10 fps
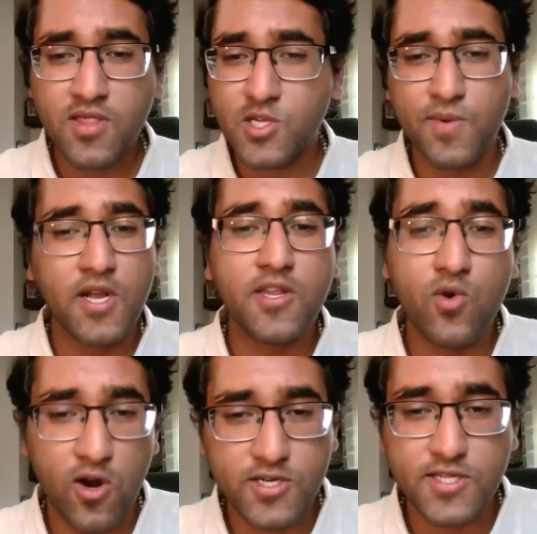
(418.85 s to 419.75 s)
There's been a
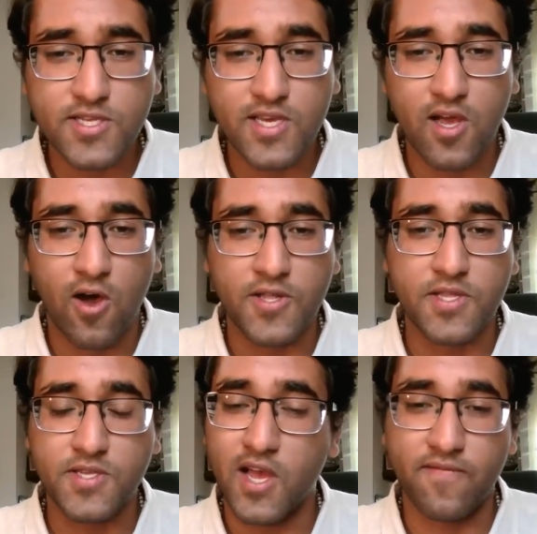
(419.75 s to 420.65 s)
new urgency on
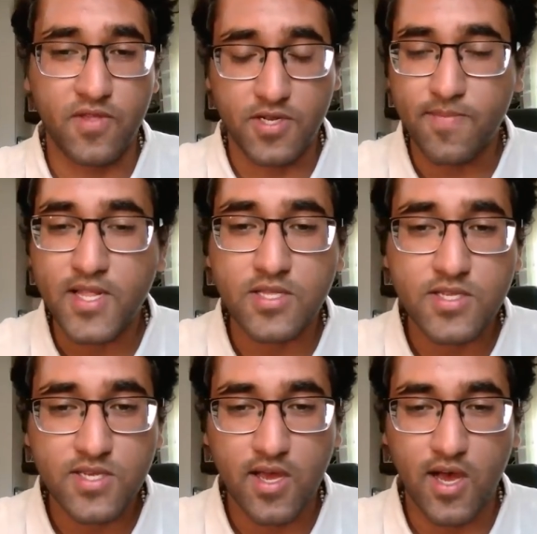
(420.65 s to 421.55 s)
the side of the Tibetans,